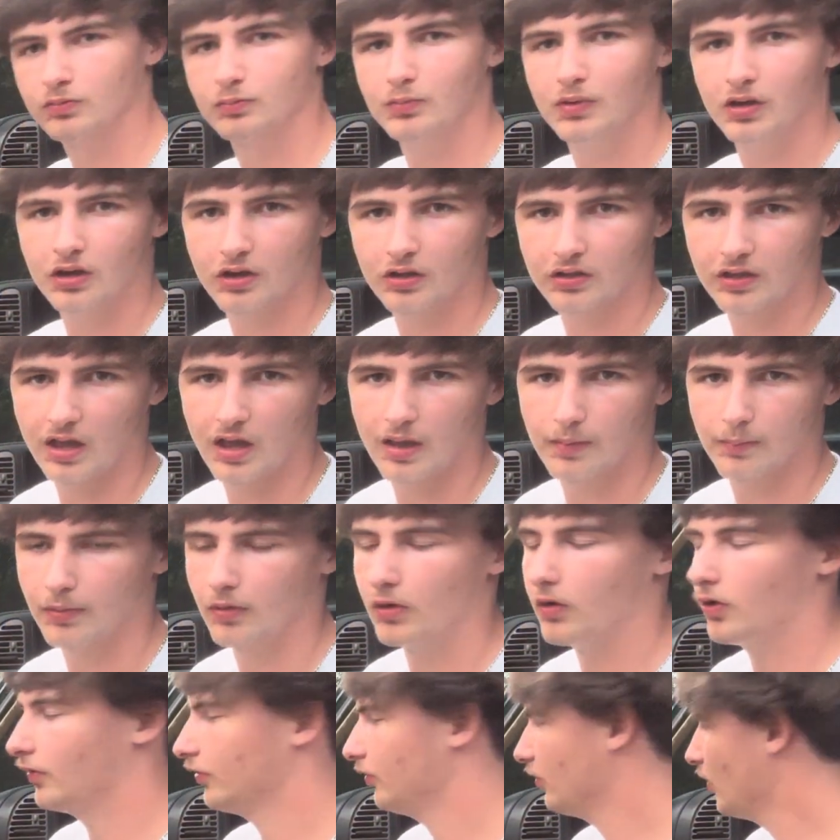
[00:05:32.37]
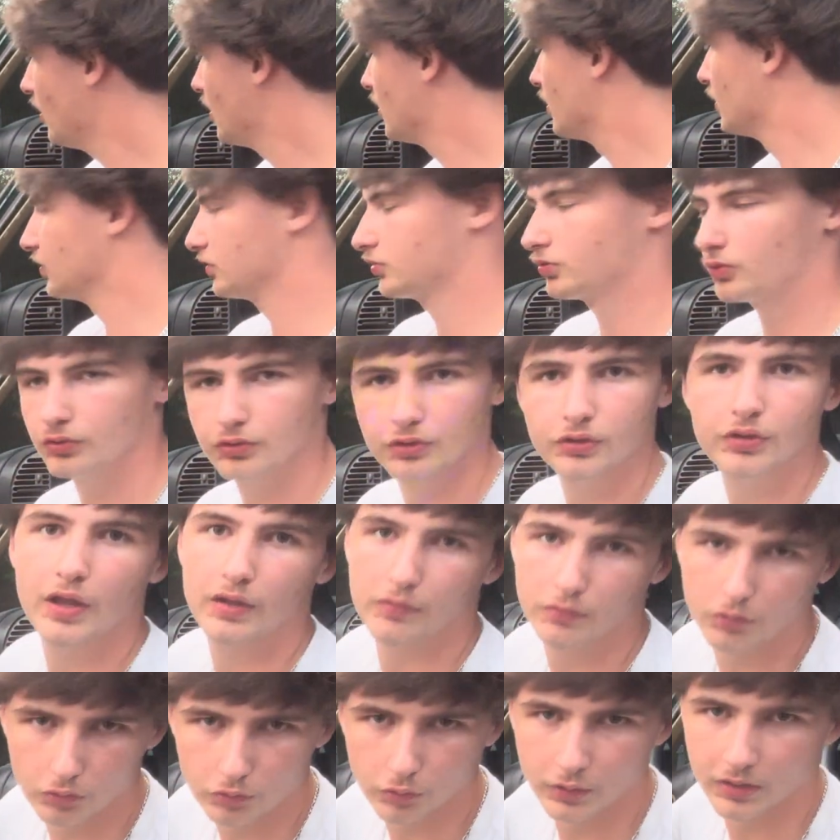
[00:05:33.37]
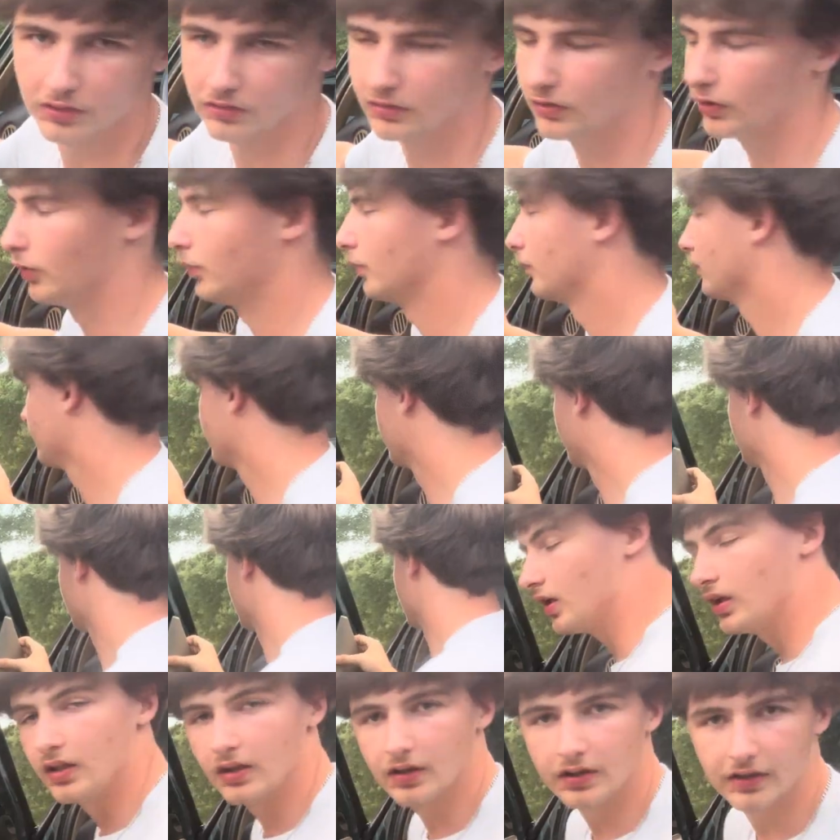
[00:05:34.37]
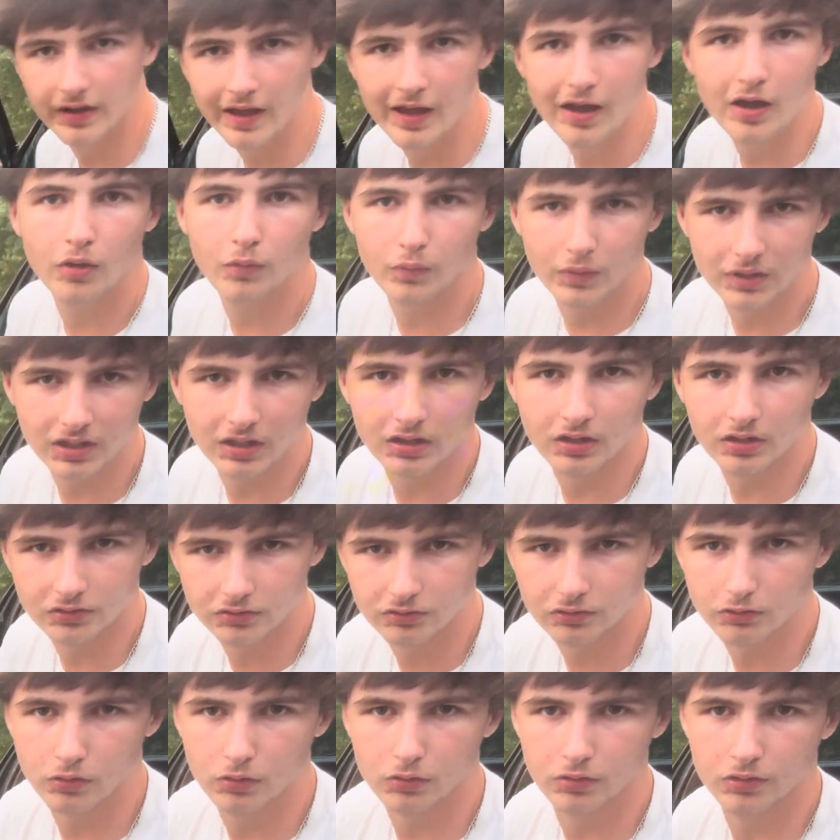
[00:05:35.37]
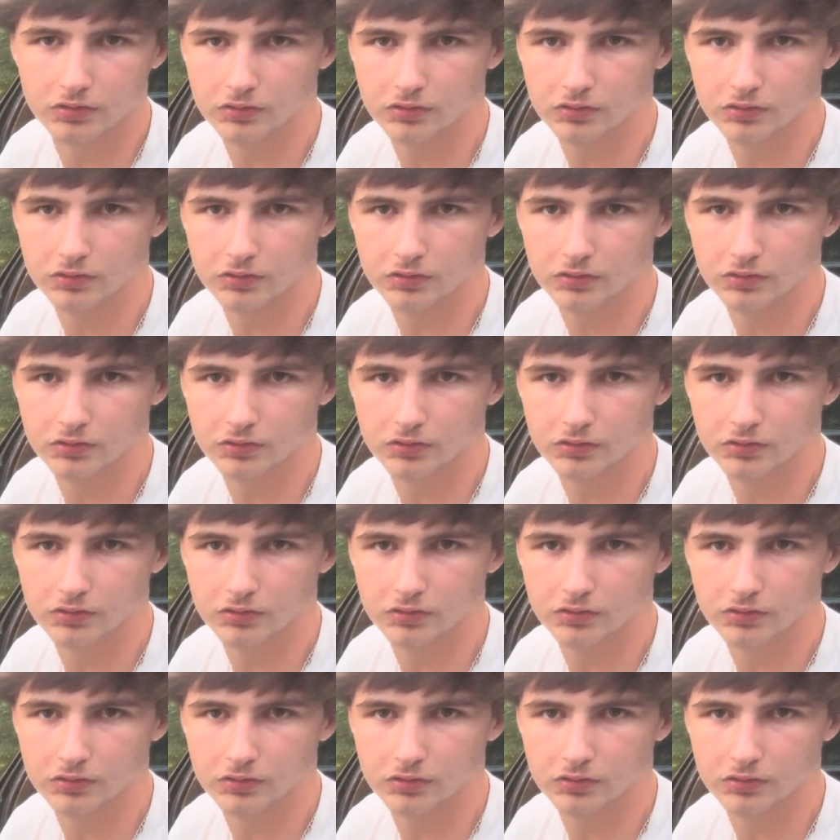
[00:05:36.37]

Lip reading: mirror cap off. We're gonna do that real quick too. Now we can unscrew the